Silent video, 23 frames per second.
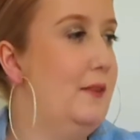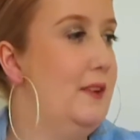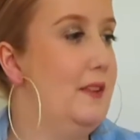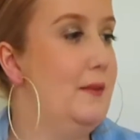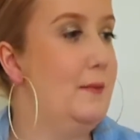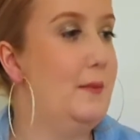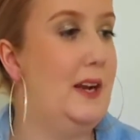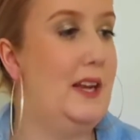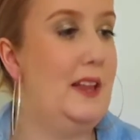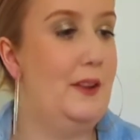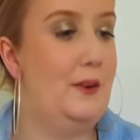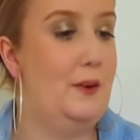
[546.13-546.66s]
with
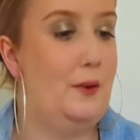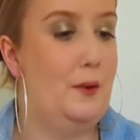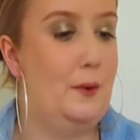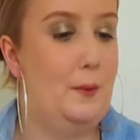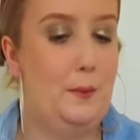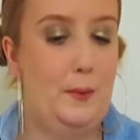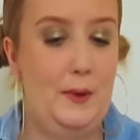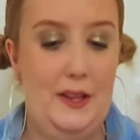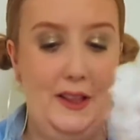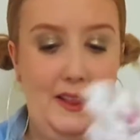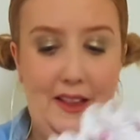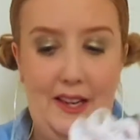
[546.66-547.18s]
my little
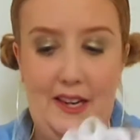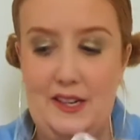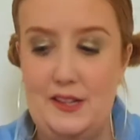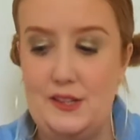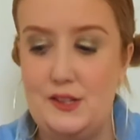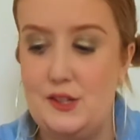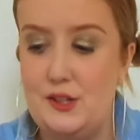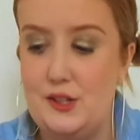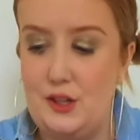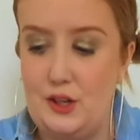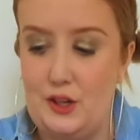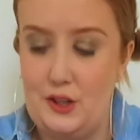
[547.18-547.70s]
lace
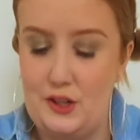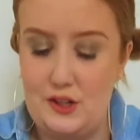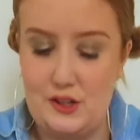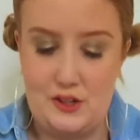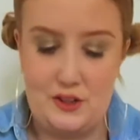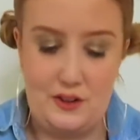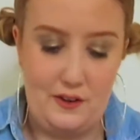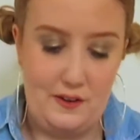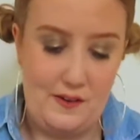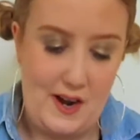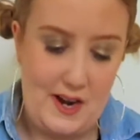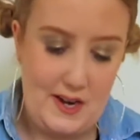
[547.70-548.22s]
suit
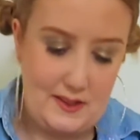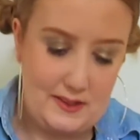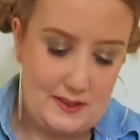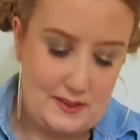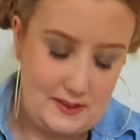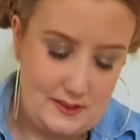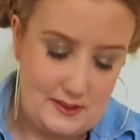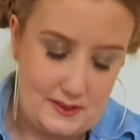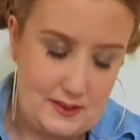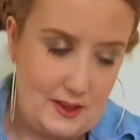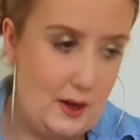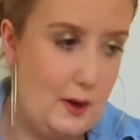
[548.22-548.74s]

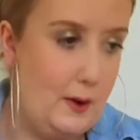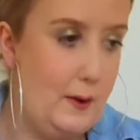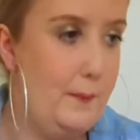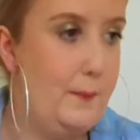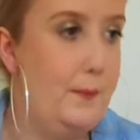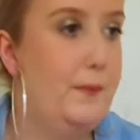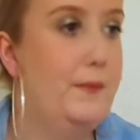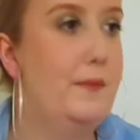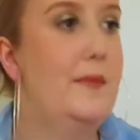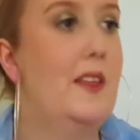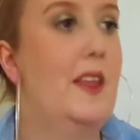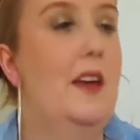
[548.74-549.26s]
dress. Oh,
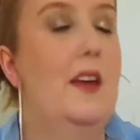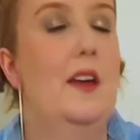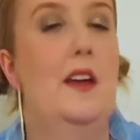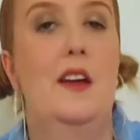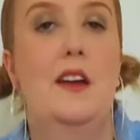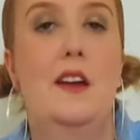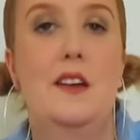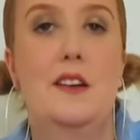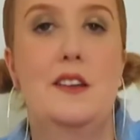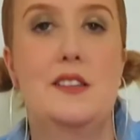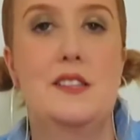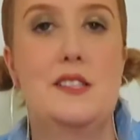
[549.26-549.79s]

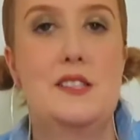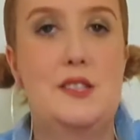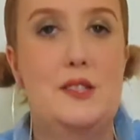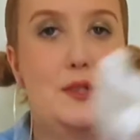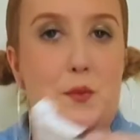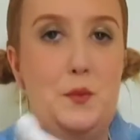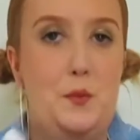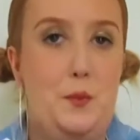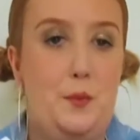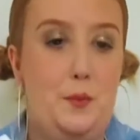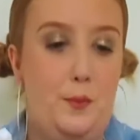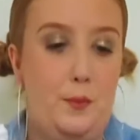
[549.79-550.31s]

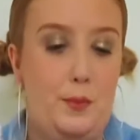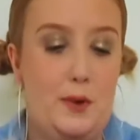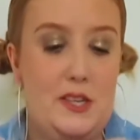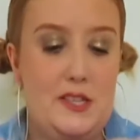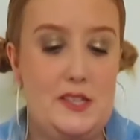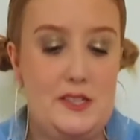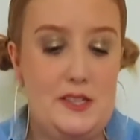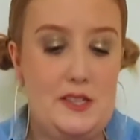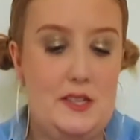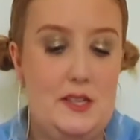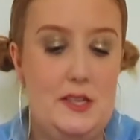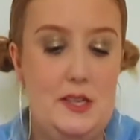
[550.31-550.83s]

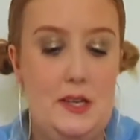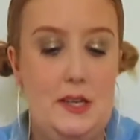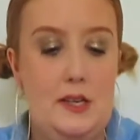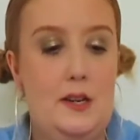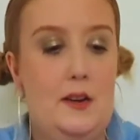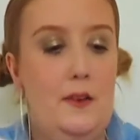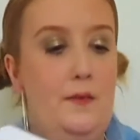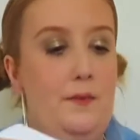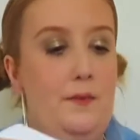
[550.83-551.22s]
ripped it.